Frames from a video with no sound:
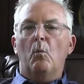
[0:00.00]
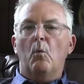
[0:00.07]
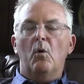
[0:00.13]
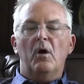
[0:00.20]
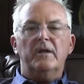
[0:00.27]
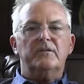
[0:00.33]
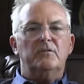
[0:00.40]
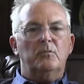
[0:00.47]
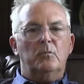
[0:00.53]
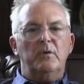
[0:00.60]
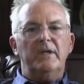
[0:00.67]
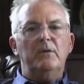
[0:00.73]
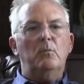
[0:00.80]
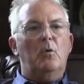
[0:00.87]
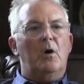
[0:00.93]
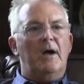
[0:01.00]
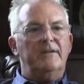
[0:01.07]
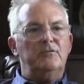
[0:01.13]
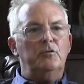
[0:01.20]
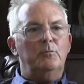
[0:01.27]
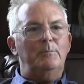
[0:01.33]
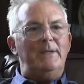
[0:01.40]
What do we
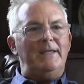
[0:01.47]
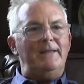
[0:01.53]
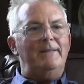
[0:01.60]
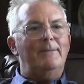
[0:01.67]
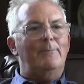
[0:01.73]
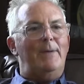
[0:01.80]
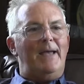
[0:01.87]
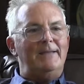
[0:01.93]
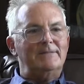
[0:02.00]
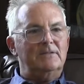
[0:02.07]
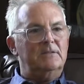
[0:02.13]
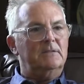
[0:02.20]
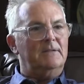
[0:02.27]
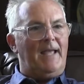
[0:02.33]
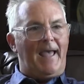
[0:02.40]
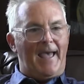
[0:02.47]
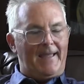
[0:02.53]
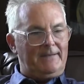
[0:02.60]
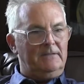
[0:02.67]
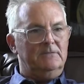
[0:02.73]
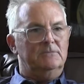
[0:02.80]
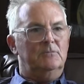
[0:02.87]
want to be the best
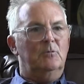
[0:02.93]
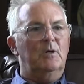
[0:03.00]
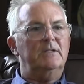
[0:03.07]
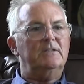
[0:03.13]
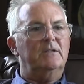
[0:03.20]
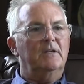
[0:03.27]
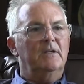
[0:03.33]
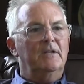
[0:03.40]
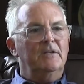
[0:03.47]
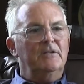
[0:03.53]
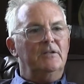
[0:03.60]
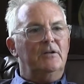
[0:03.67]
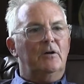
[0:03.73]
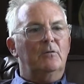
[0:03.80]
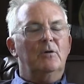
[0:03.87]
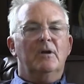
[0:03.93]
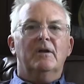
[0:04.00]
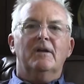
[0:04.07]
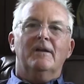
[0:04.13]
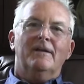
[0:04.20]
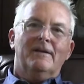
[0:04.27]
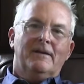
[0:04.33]
at? What, you know,
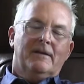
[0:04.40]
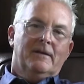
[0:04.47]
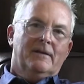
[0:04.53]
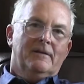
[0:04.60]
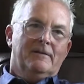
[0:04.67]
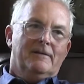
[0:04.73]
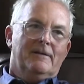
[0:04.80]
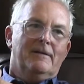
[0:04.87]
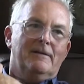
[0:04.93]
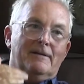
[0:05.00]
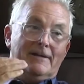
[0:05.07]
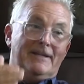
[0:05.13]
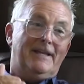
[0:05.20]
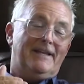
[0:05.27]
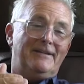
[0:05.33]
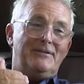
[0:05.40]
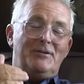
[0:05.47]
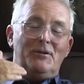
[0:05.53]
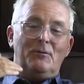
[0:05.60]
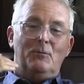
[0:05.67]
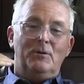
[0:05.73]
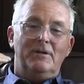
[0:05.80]
again,
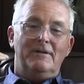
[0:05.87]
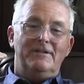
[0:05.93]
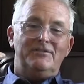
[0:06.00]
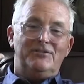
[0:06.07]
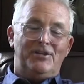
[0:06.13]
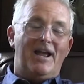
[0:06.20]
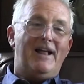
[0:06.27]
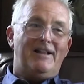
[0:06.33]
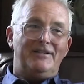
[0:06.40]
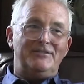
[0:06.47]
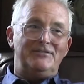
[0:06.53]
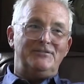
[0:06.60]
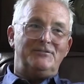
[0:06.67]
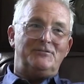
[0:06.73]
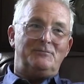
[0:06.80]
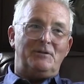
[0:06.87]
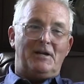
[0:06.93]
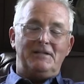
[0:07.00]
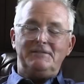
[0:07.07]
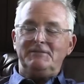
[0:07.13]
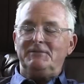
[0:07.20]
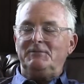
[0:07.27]
you know, one of the challenges,
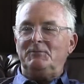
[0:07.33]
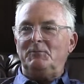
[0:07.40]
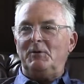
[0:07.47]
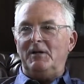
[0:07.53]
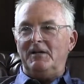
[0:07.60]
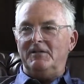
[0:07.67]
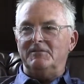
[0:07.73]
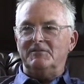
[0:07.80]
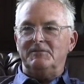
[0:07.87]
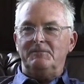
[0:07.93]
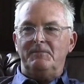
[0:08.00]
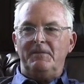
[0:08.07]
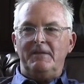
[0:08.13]
right, was